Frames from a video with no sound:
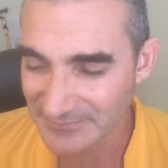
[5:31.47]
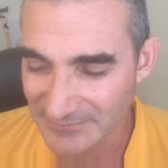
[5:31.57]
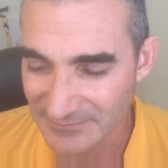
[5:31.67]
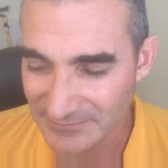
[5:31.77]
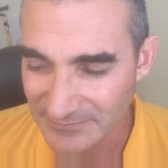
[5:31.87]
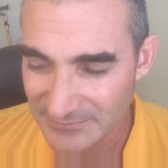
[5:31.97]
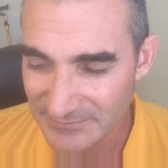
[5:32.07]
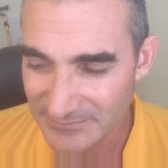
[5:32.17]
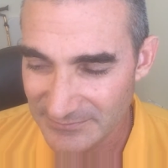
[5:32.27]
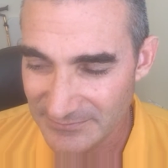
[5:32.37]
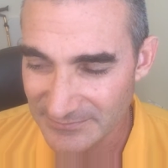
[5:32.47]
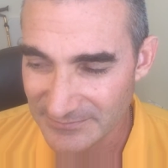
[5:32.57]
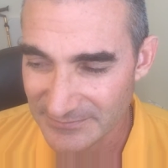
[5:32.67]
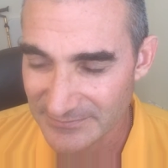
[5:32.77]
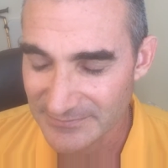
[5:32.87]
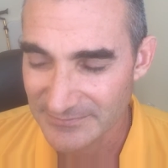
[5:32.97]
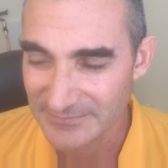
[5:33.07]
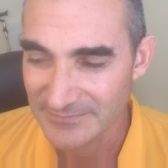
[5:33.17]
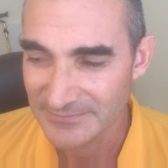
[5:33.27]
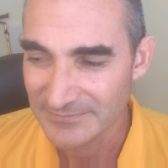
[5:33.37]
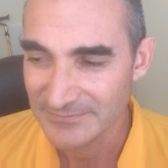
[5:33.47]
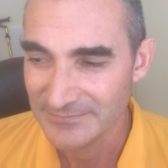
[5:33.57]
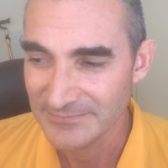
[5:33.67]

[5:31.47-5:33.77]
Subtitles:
No one is speaking in this clip.